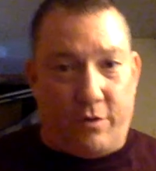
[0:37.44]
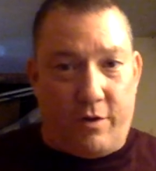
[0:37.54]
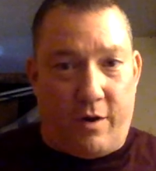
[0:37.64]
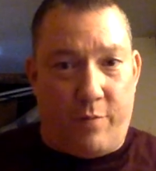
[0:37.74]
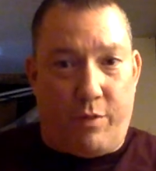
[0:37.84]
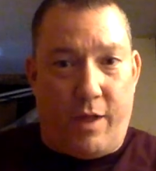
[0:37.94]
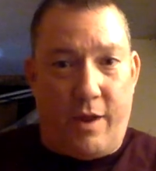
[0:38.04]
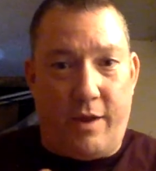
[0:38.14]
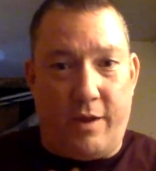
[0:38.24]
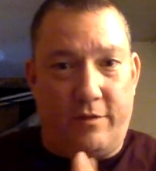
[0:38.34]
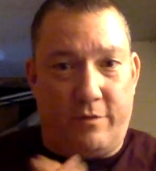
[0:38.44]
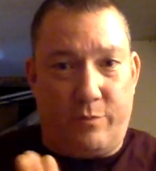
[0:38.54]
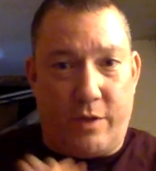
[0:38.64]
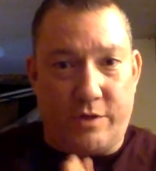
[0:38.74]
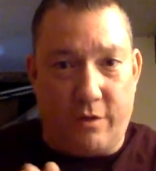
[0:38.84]
and I'm planning a
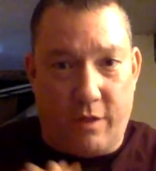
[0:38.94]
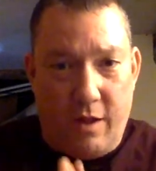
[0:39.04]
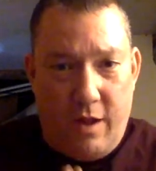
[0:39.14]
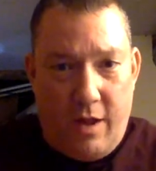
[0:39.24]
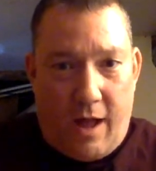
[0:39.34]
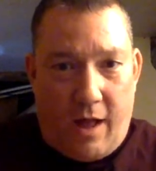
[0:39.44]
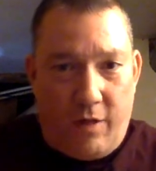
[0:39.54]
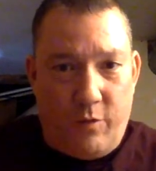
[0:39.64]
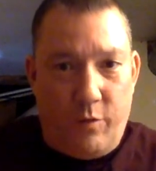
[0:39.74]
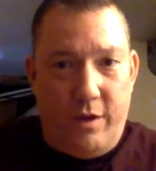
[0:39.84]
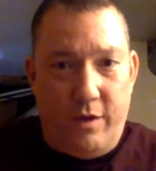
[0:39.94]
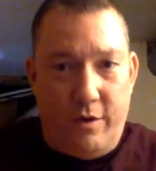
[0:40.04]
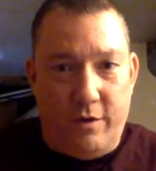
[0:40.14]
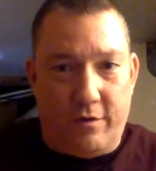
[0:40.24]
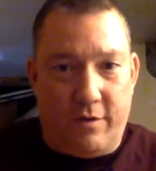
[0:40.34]
special
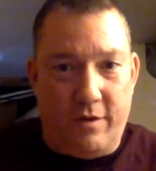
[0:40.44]
Halloween